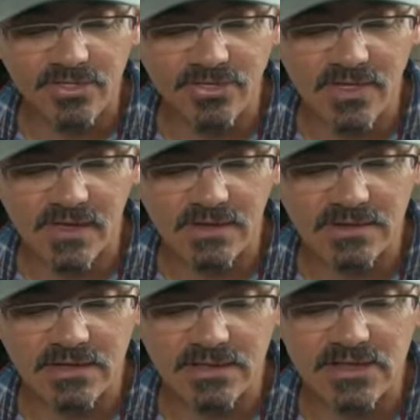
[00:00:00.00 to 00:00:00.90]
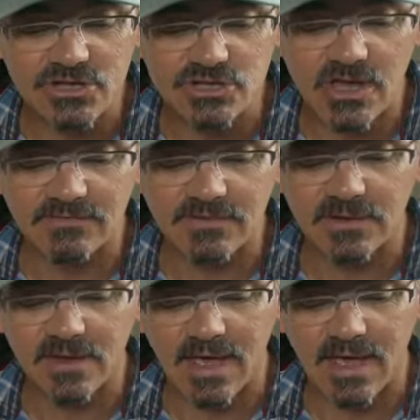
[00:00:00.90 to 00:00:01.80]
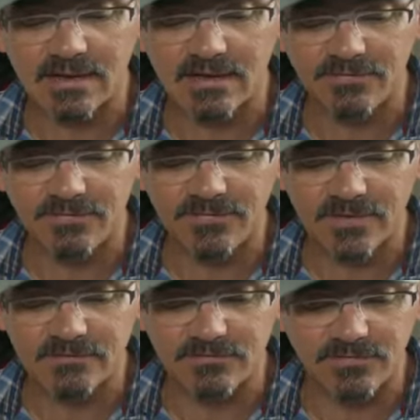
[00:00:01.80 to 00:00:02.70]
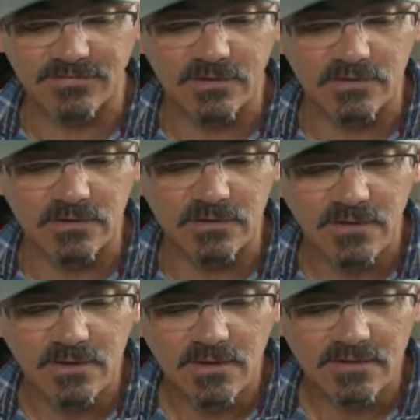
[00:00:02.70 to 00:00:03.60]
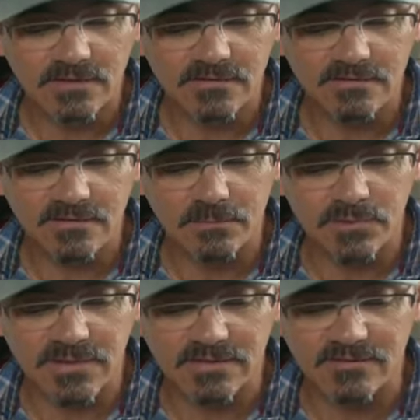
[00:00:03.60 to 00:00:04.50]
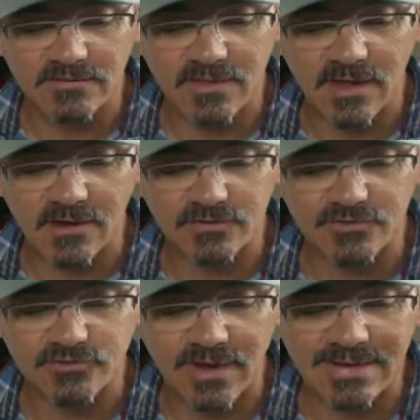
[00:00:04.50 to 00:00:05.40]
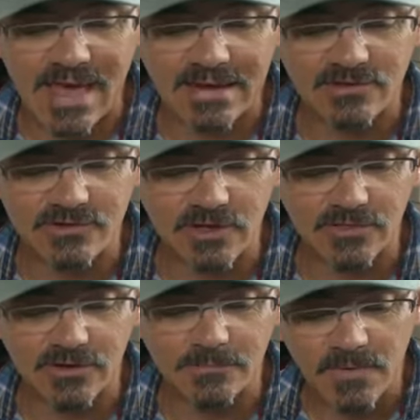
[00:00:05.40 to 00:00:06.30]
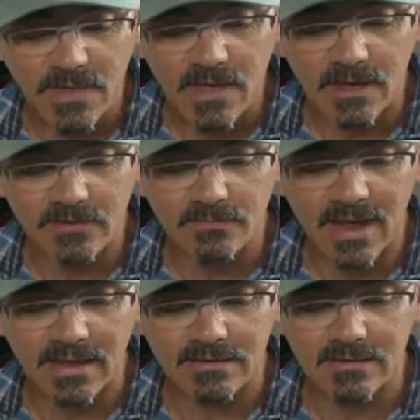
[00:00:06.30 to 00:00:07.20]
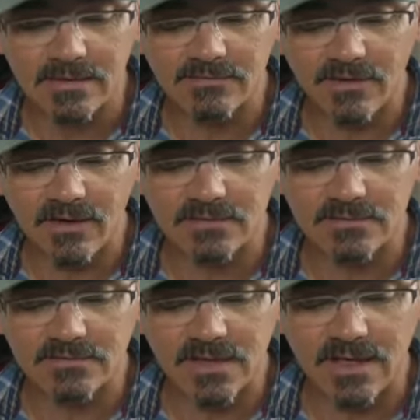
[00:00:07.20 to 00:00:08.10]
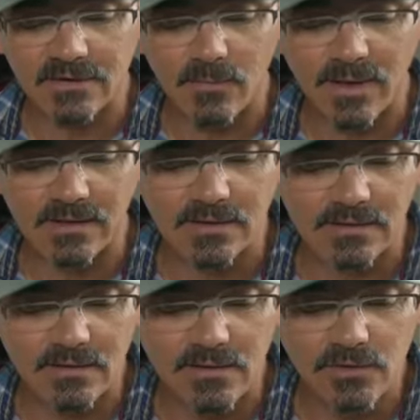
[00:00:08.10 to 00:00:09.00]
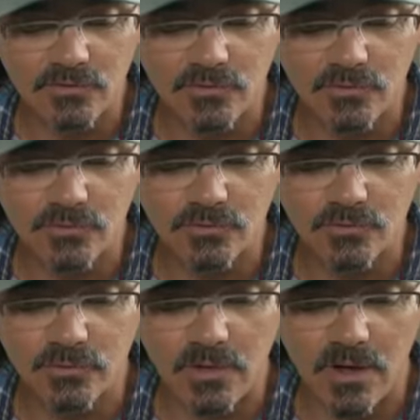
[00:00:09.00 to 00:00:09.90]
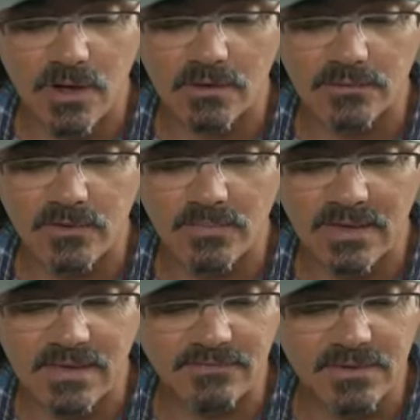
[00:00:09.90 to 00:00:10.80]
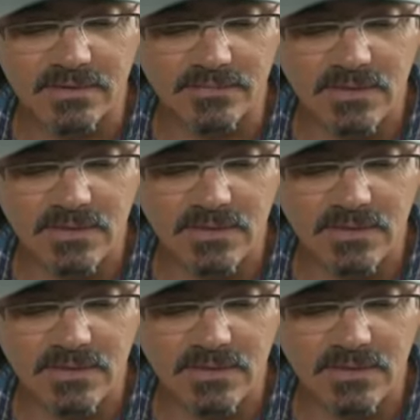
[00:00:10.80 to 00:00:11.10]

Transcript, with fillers: thin, clean shaven, and a fit fiddle. The siblings stared straight at each other and ran to give hugs that had waited too long to be given.